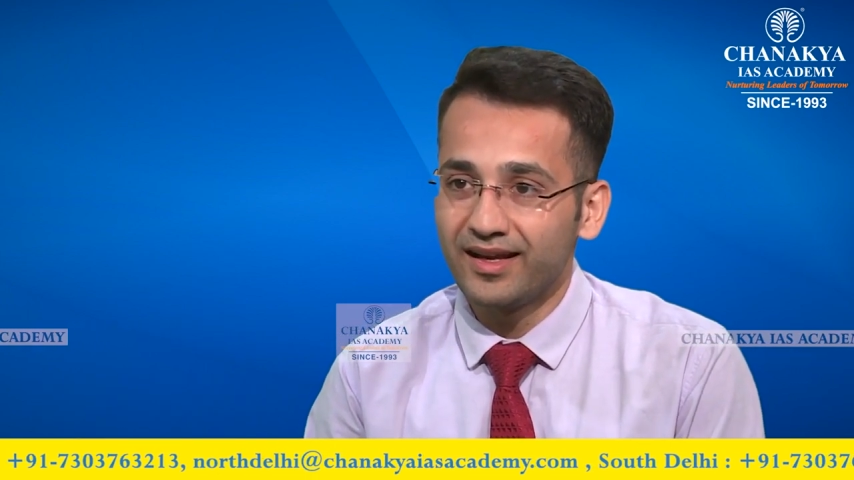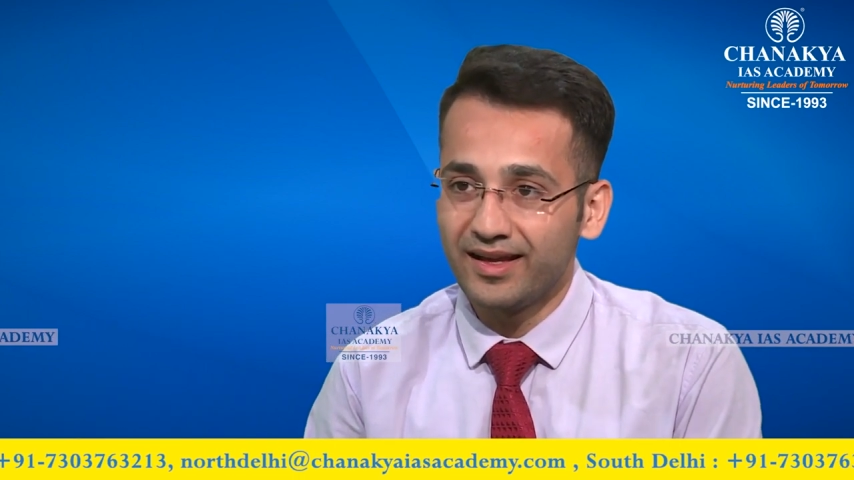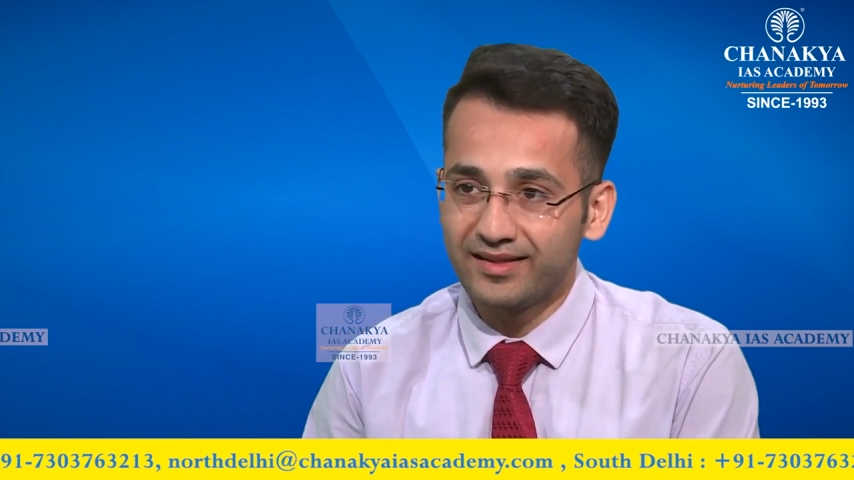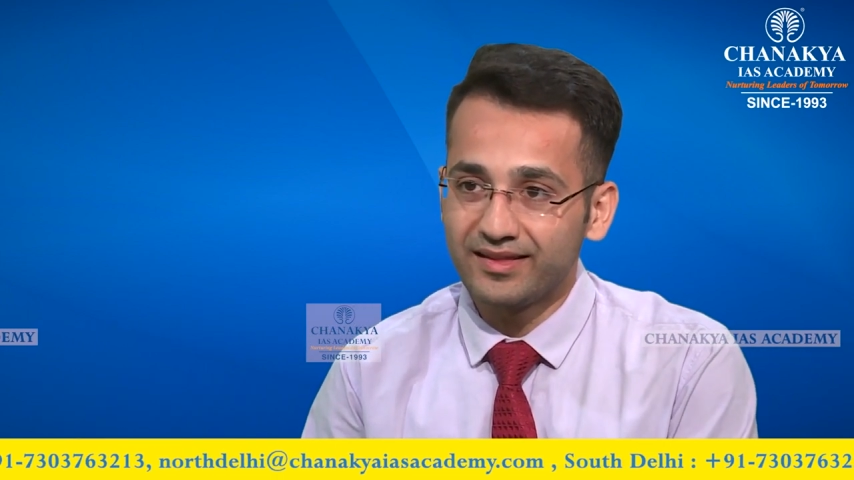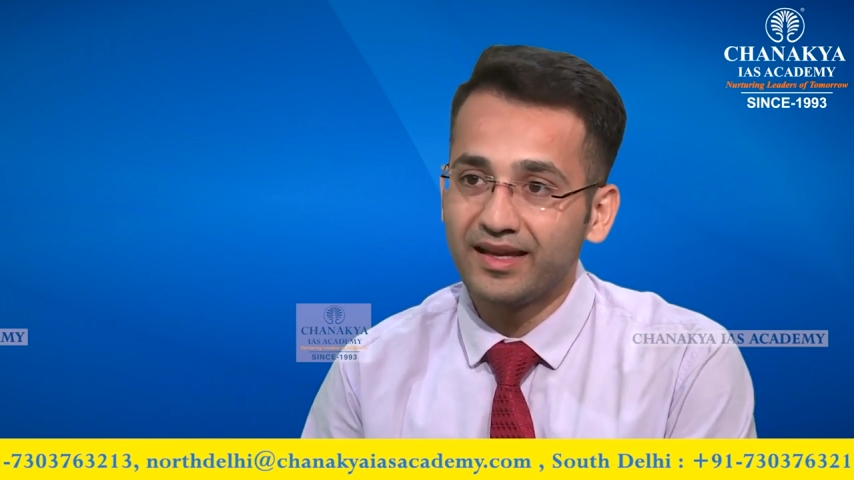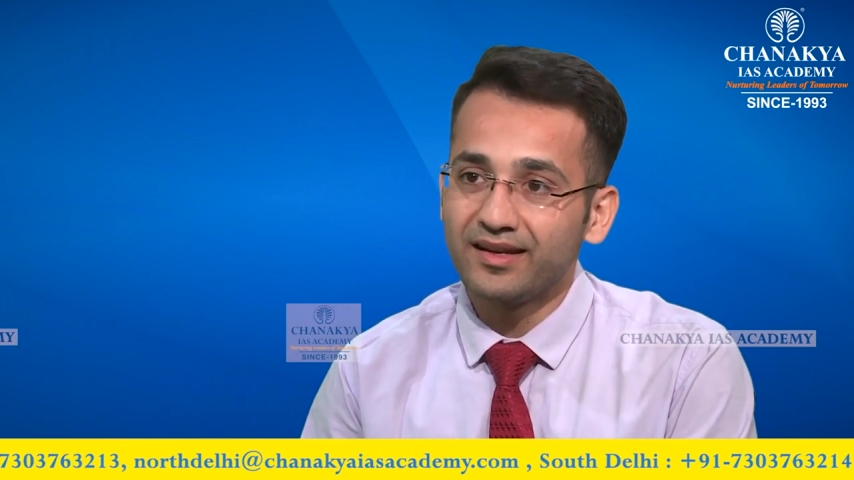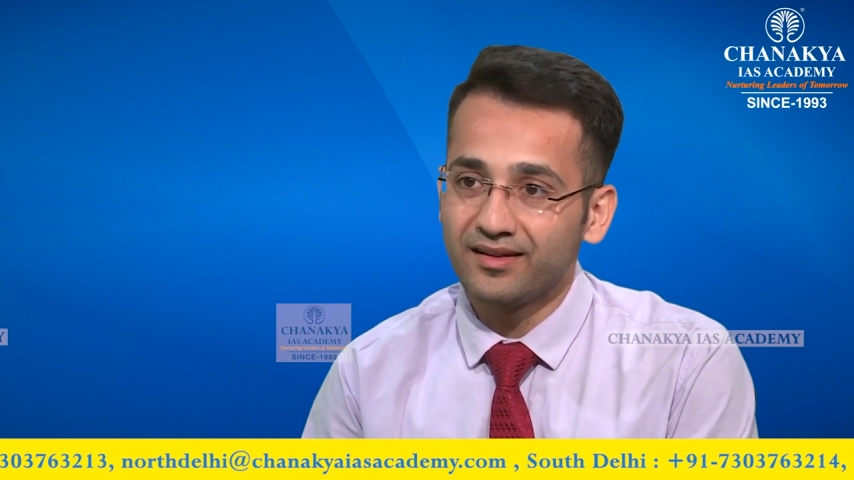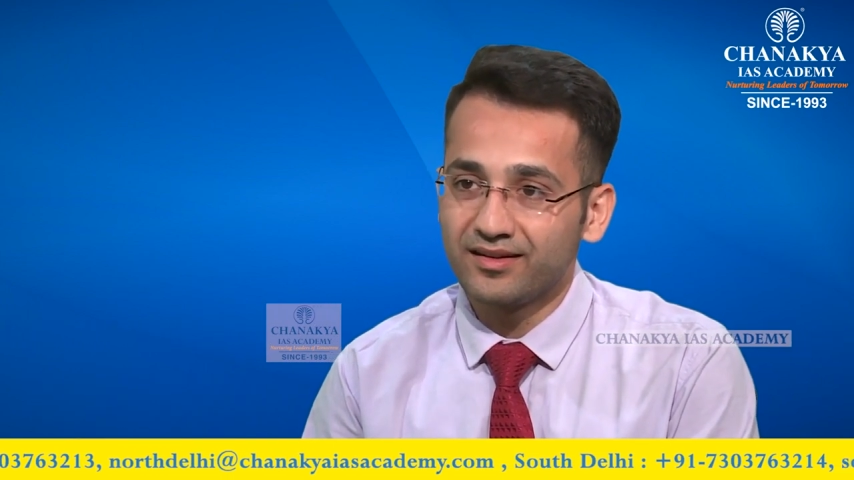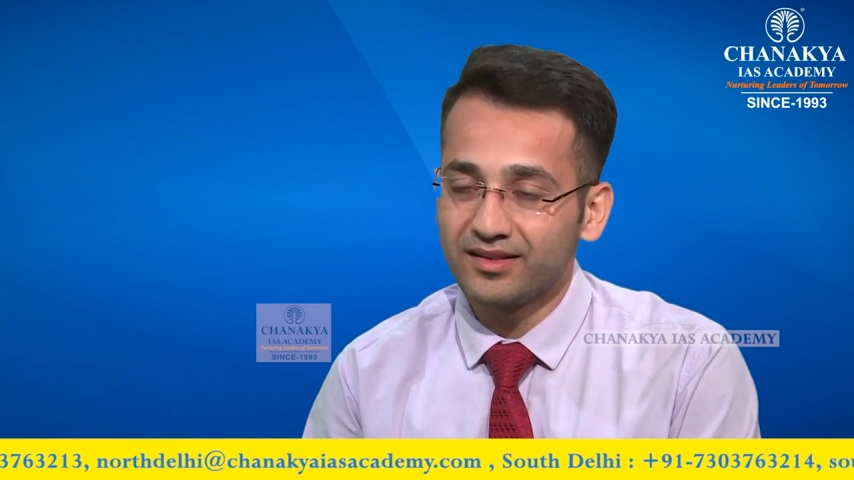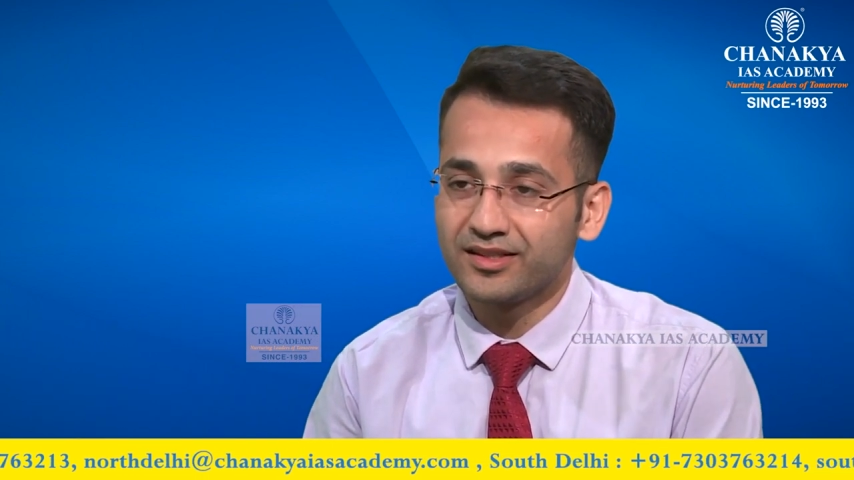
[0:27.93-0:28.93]
and
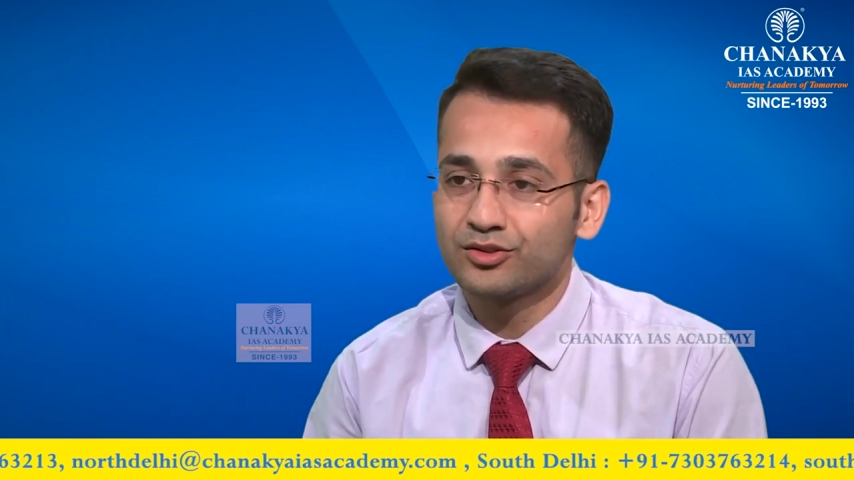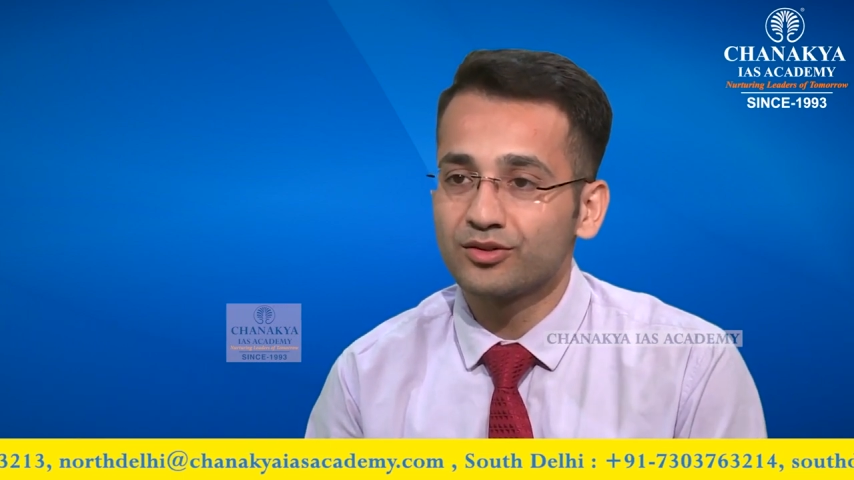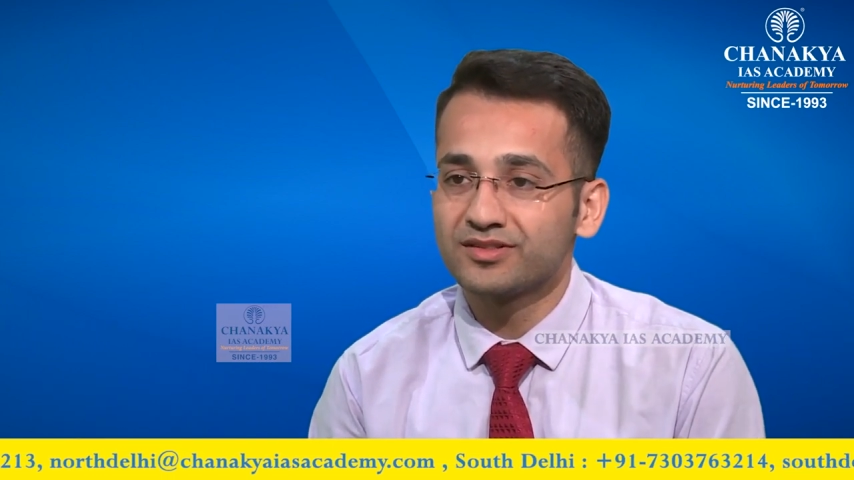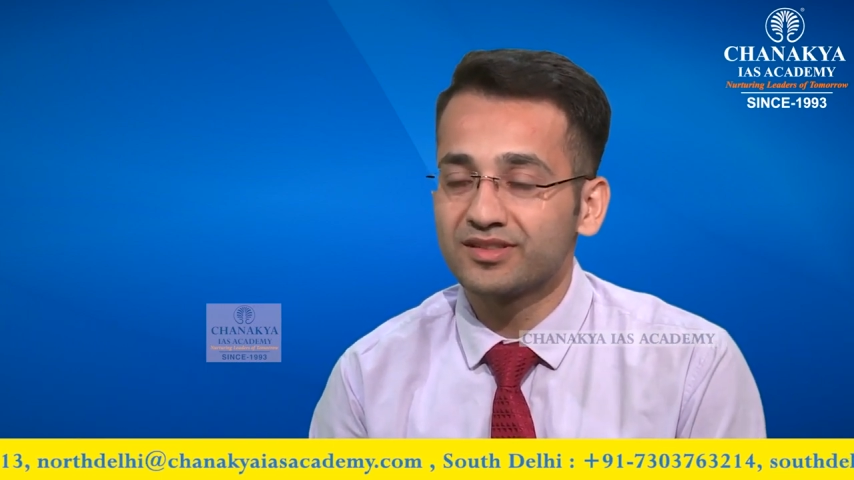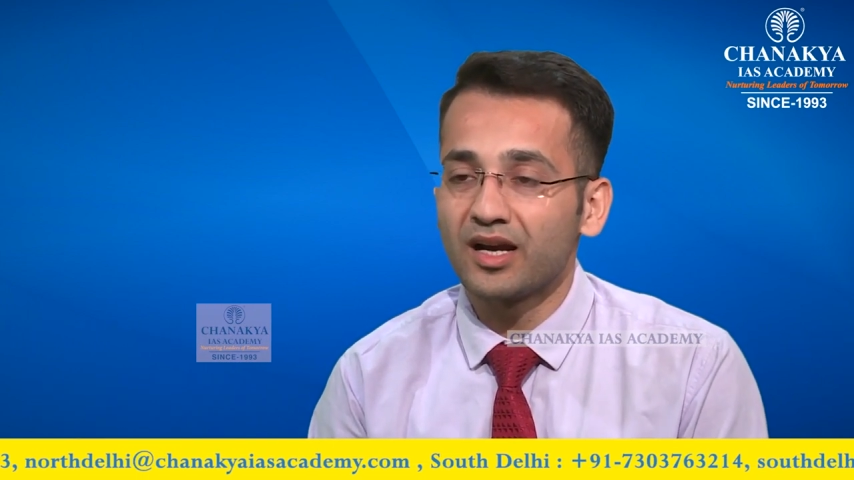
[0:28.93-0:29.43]
then they should